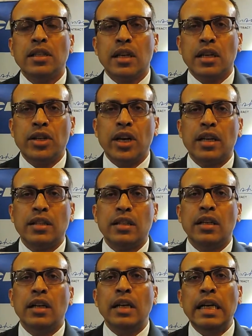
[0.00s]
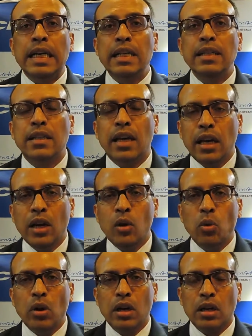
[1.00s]
such as
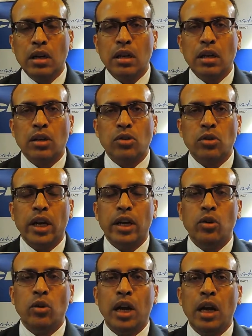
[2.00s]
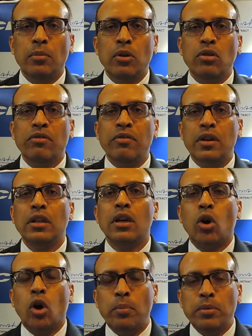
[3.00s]
de-skilling work, so that you are able to
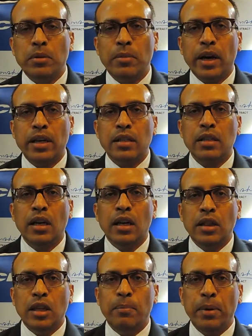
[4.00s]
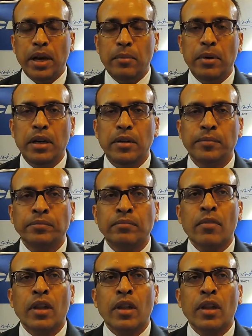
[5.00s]
further optimize the pyramid,